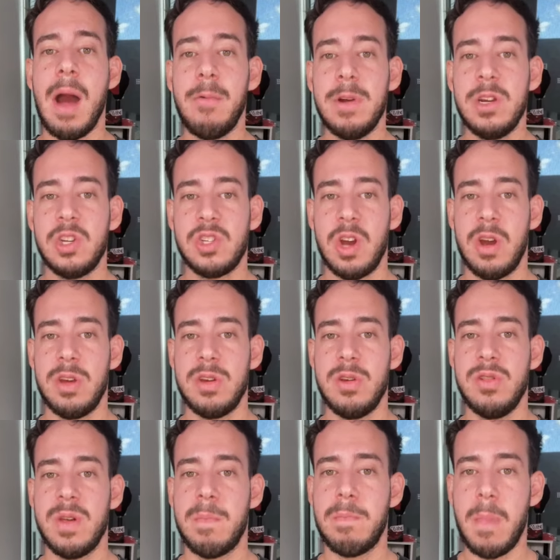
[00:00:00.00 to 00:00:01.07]
I want to show
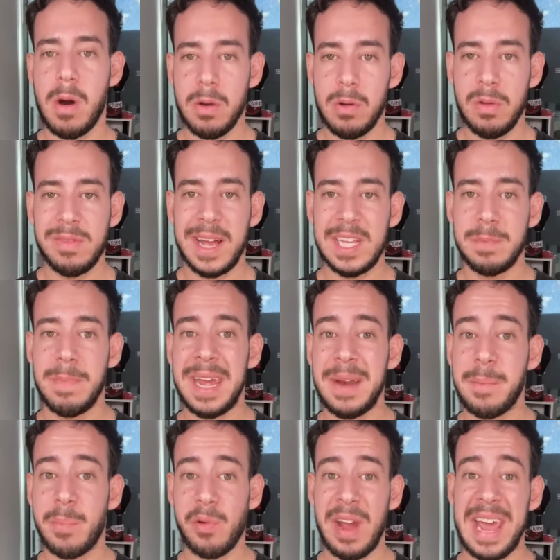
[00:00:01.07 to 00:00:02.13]
you the model that's
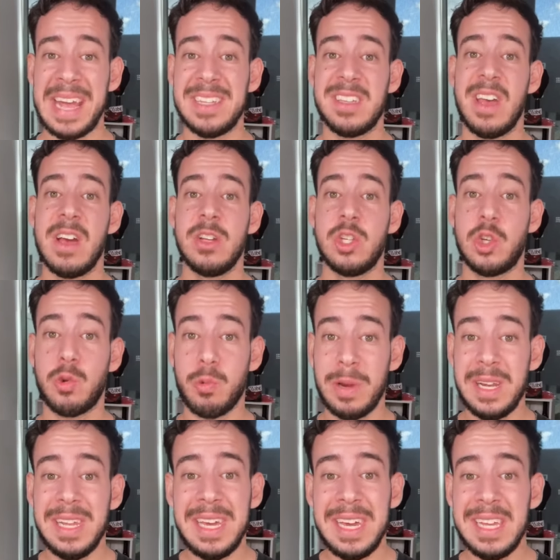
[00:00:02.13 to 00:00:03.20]
made brands
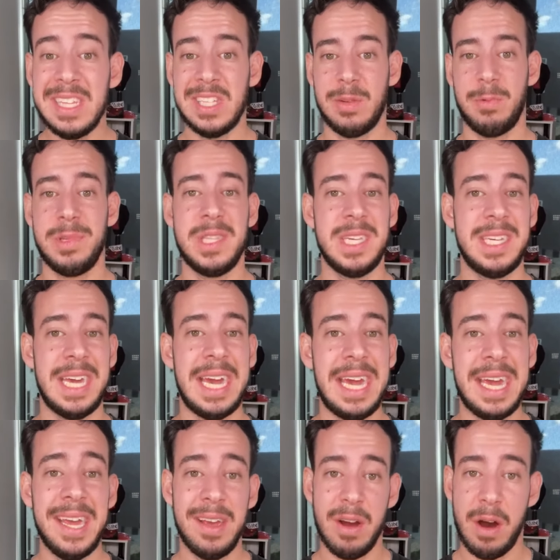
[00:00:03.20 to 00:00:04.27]
trillions with the
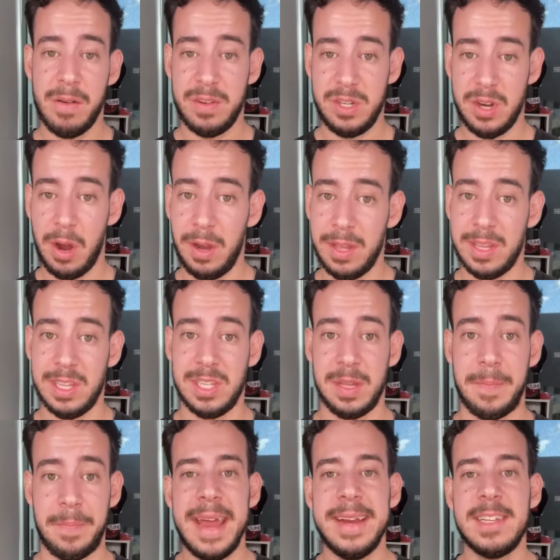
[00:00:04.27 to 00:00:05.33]
T of
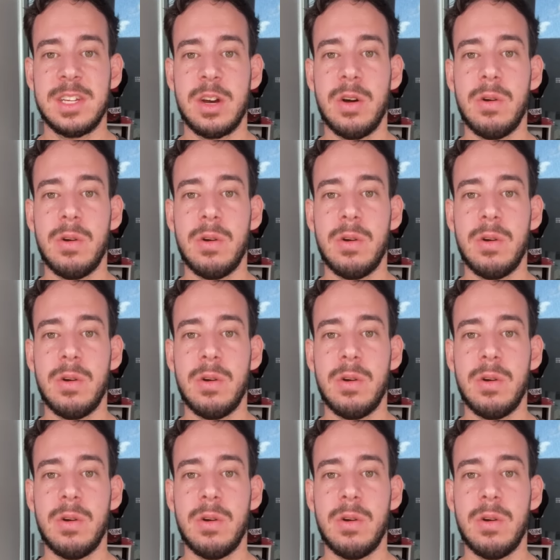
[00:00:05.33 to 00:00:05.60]
dollars, and it's